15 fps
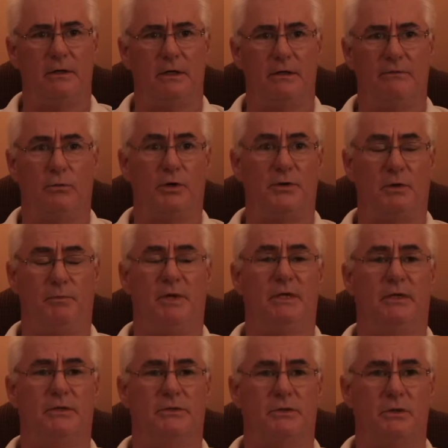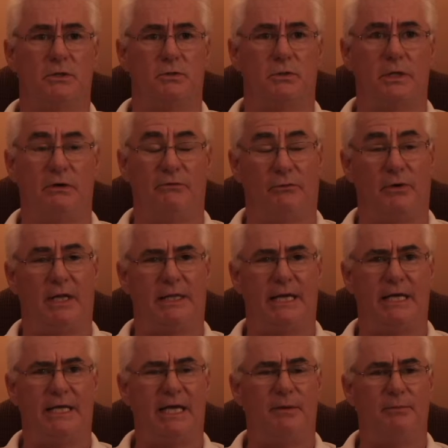of orthopedic surgery. And frankly,
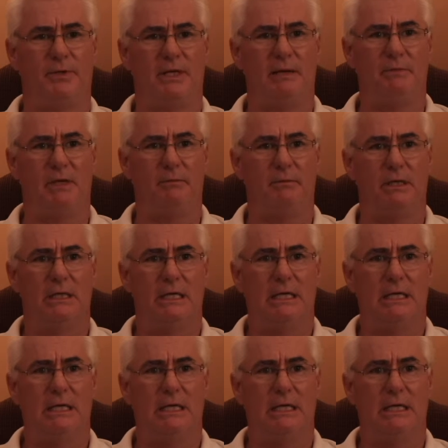I can't blame them.